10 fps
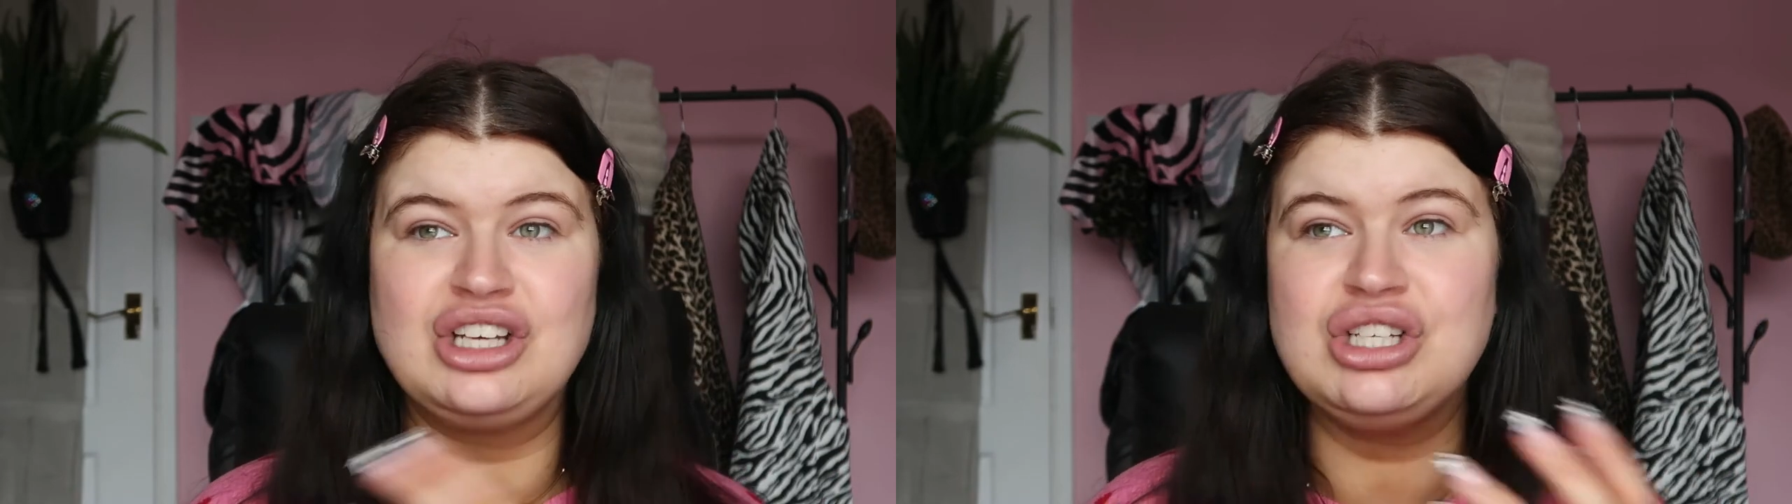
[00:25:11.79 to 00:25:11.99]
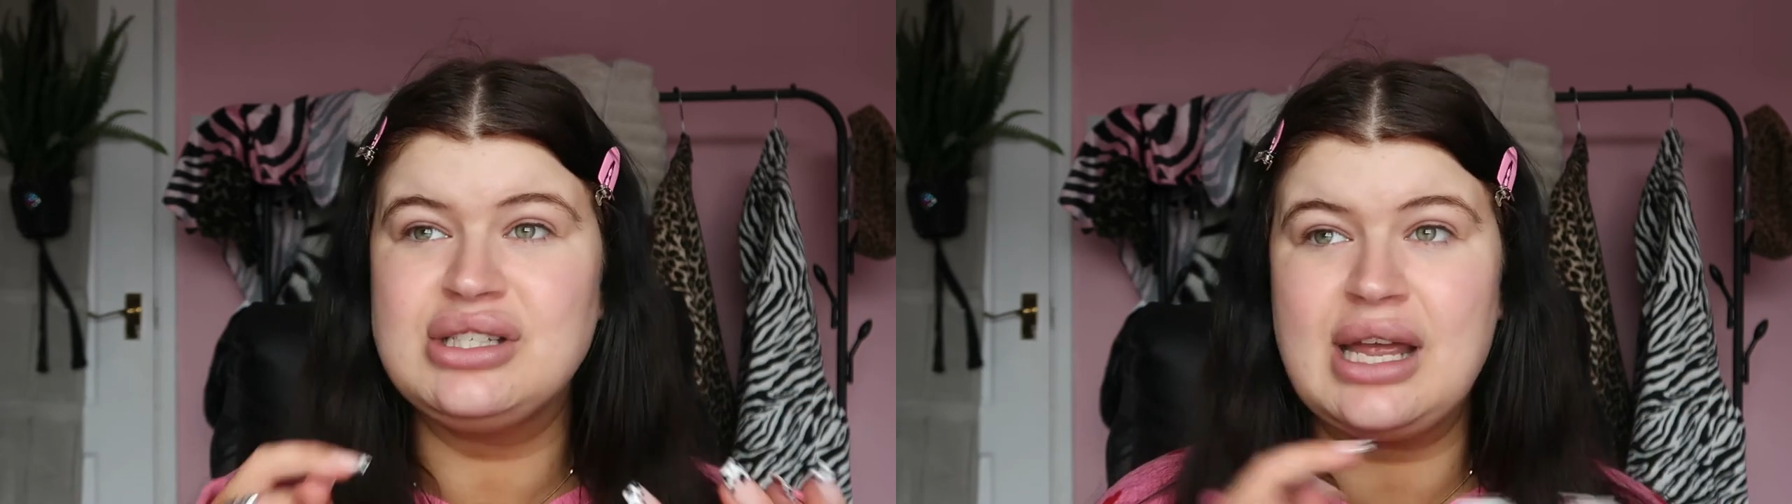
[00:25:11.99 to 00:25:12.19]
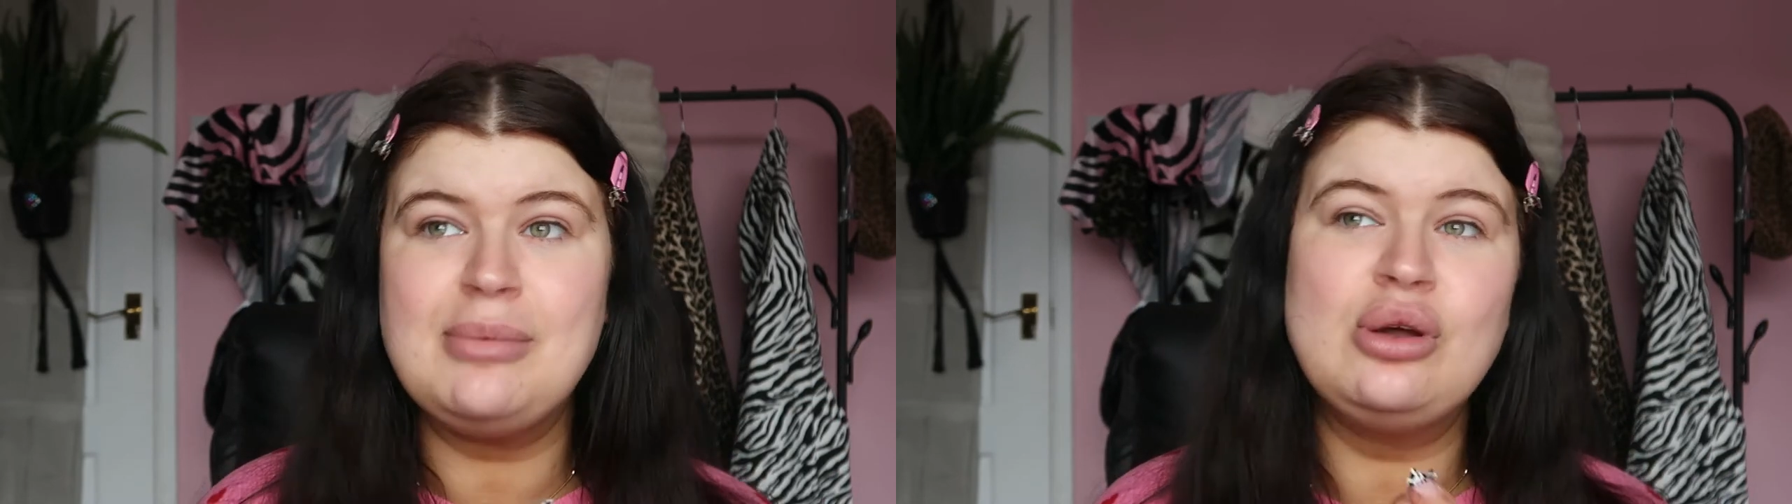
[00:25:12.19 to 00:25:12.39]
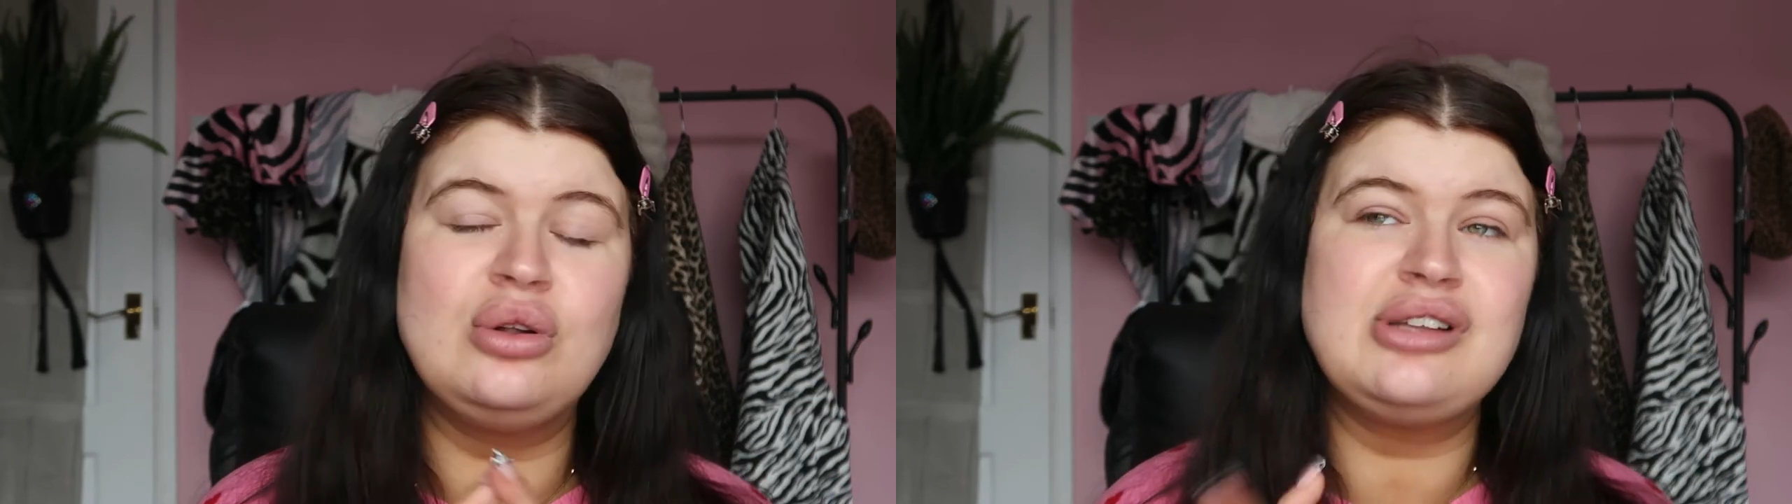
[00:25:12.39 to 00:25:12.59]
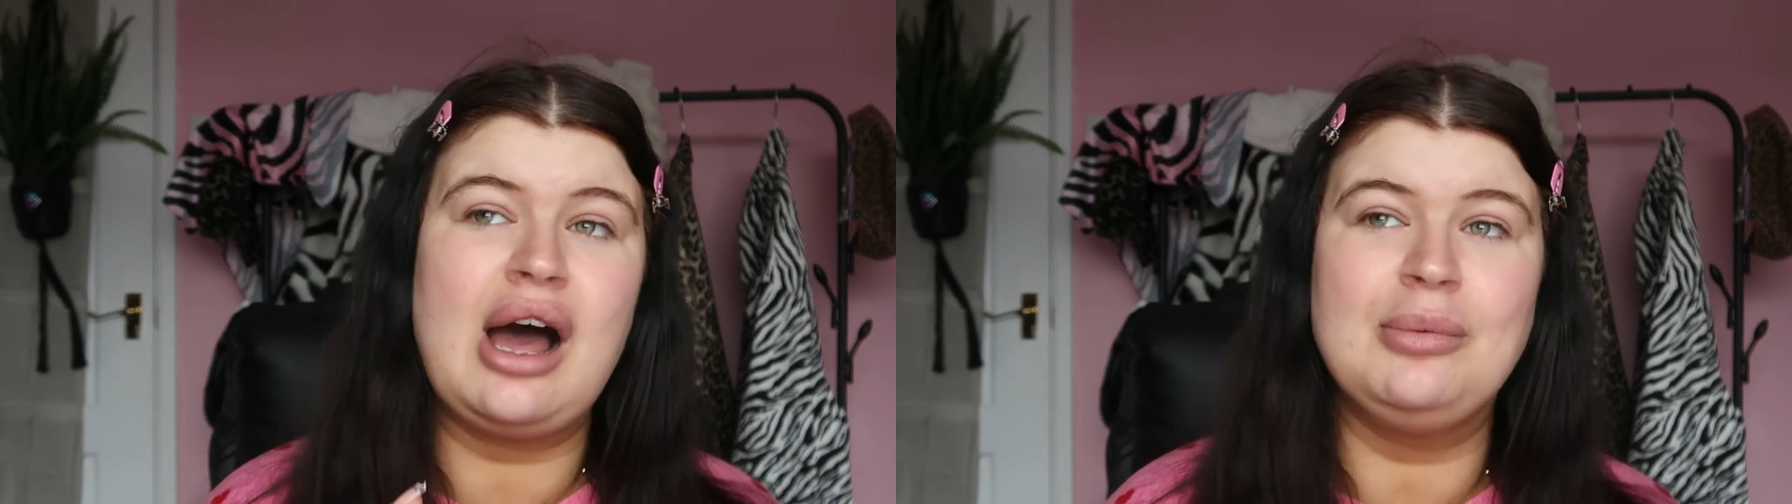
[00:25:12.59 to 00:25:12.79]
she just gave me
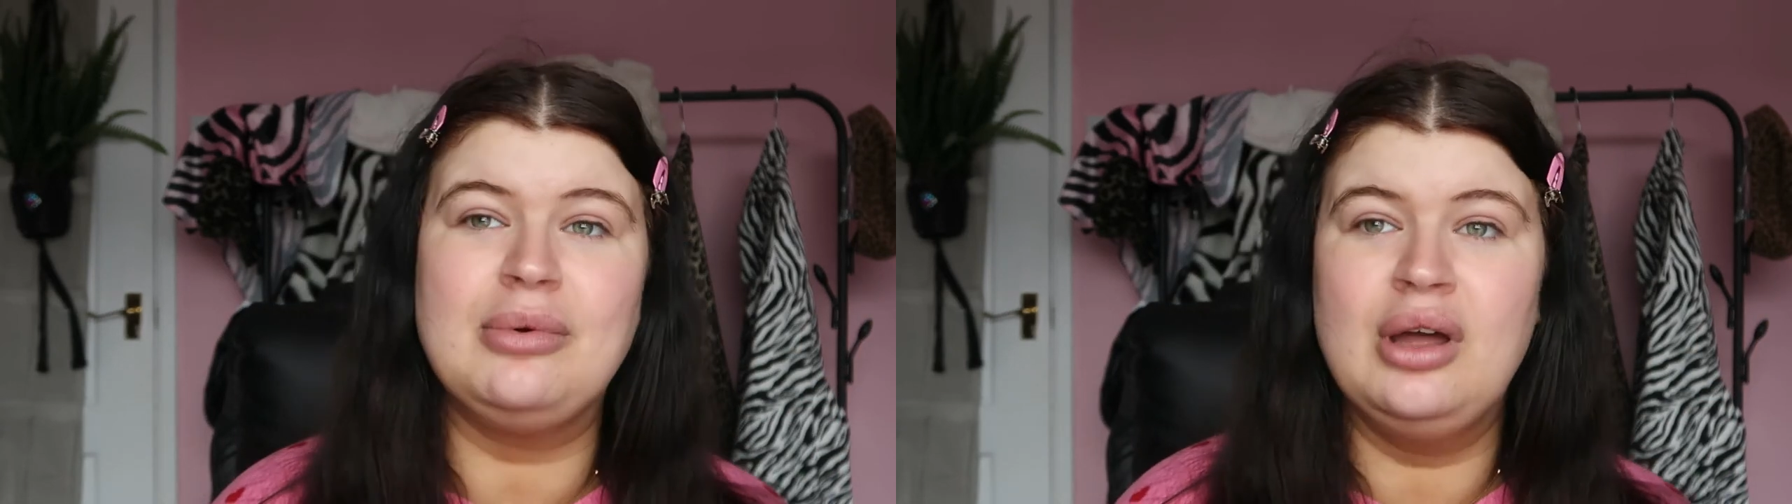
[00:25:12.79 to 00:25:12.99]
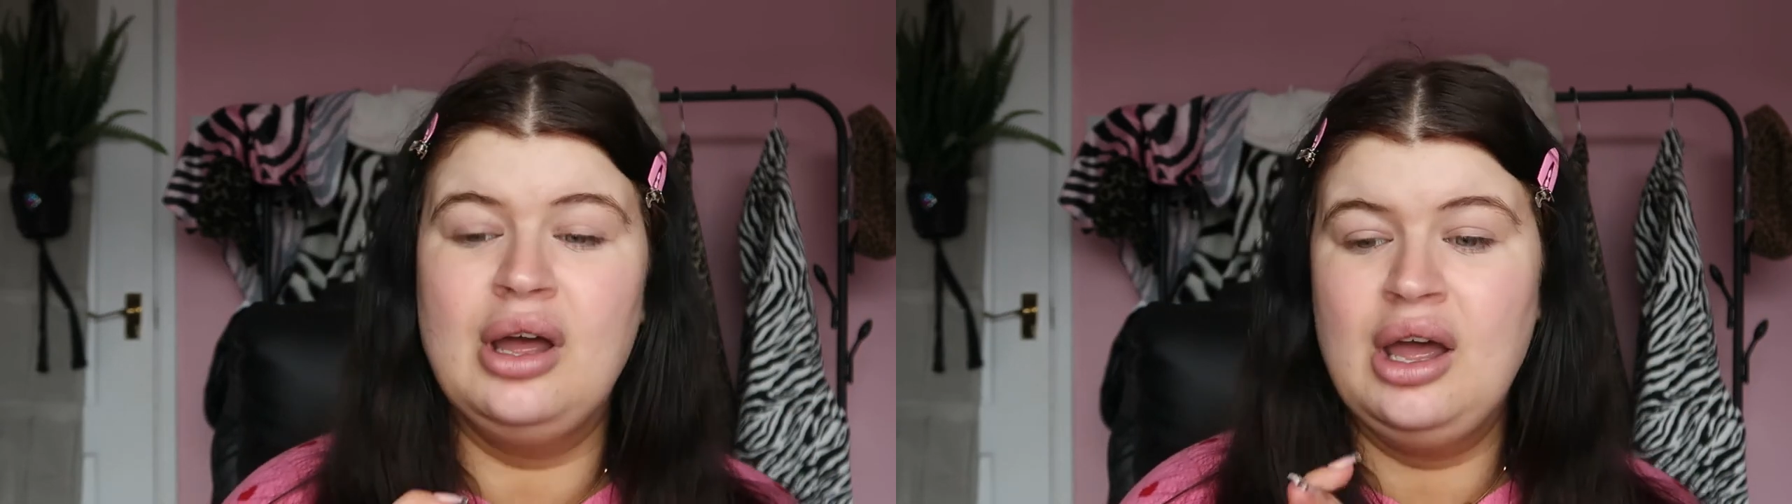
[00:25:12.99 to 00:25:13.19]
all the time